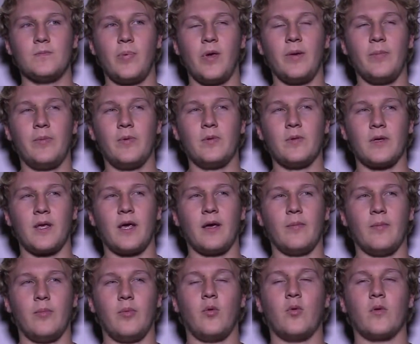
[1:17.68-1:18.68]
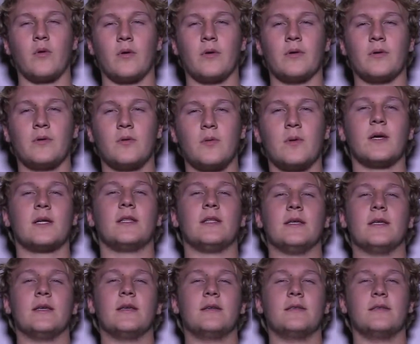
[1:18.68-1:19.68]
People get bored
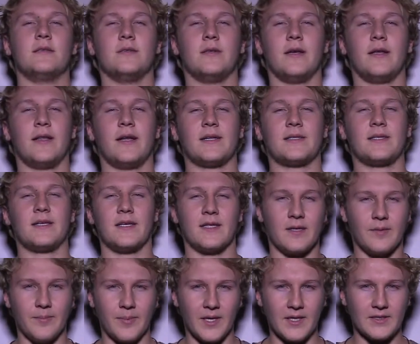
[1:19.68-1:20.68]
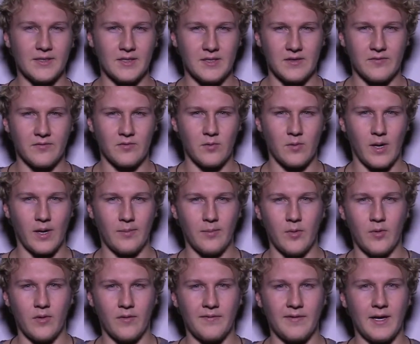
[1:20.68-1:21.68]
quickly, and that's like the basis of the
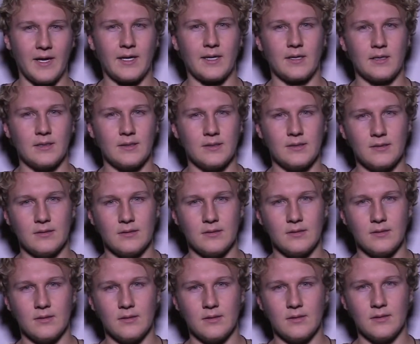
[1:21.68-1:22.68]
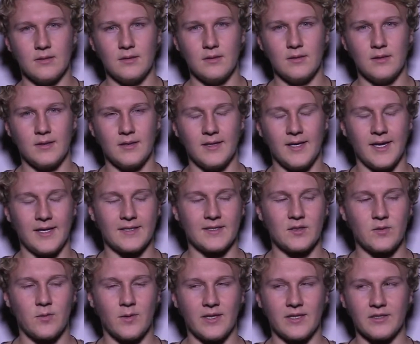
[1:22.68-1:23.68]
rainbow effect.
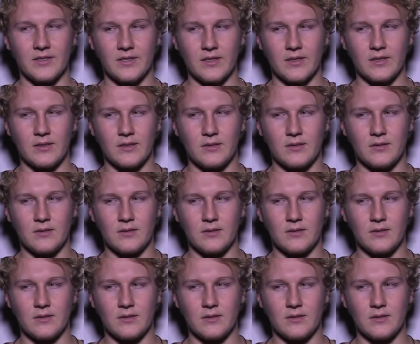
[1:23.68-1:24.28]
Next question.